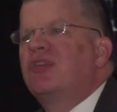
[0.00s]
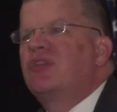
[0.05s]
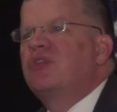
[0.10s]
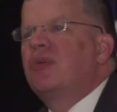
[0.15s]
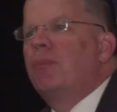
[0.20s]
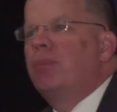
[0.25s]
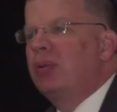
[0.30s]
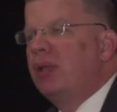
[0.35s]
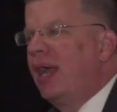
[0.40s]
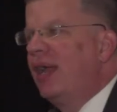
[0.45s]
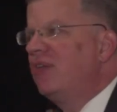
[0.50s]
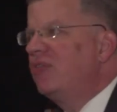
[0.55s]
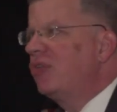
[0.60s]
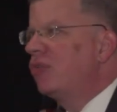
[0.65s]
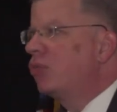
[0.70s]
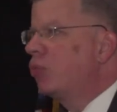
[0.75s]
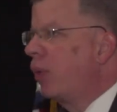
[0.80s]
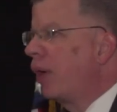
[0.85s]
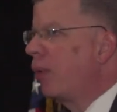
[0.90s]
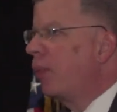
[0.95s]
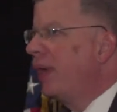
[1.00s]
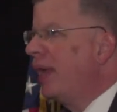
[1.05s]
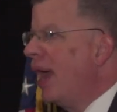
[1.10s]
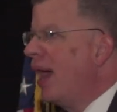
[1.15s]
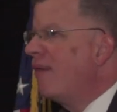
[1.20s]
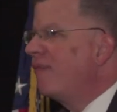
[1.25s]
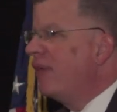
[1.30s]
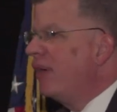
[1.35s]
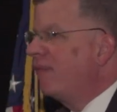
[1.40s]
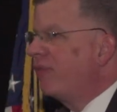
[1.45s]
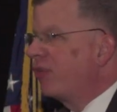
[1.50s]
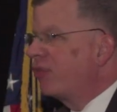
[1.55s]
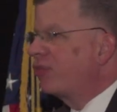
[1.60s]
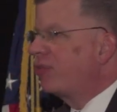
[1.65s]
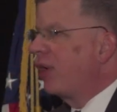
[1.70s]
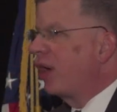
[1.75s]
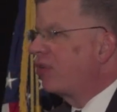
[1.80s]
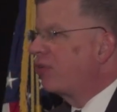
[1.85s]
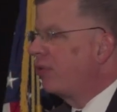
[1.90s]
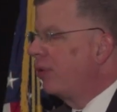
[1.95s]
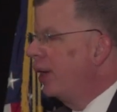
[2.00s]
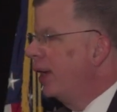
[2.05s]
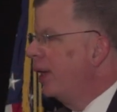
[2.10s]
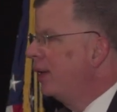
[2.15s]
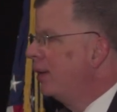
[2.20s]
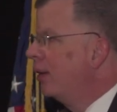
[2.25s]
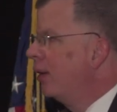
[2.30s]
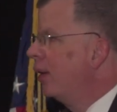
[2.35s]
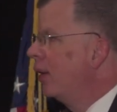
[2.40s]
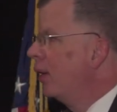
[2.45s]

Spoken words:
is some places where we have infrastructure in,